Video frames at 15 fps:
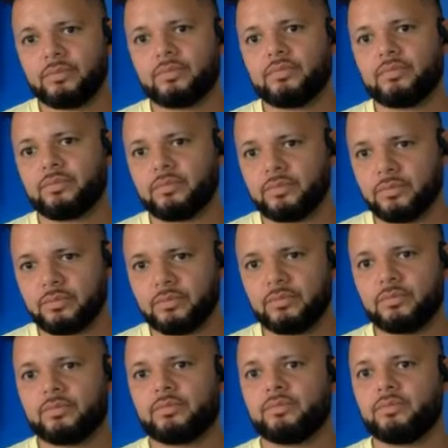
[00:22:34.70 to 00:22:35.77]

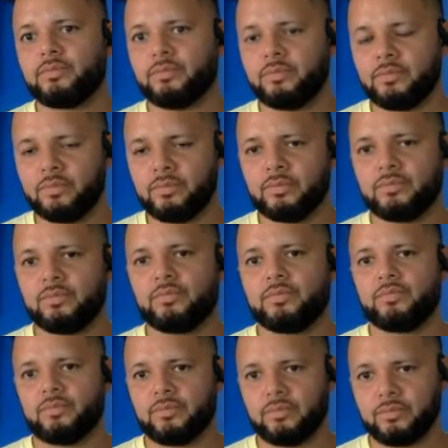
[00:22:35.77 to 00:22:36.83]

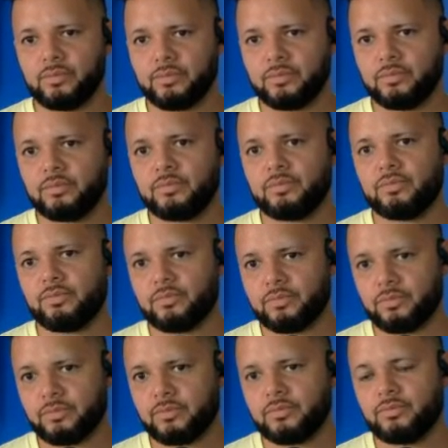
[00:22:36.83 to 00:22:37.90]

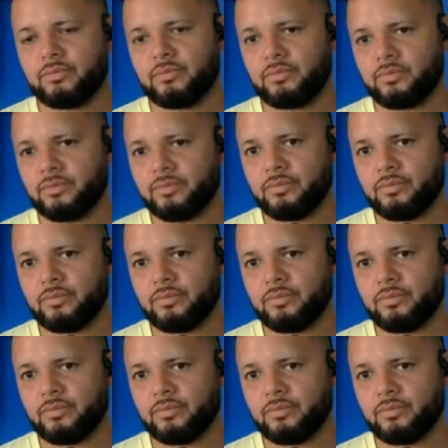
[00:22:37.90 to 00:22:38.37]
[no speech]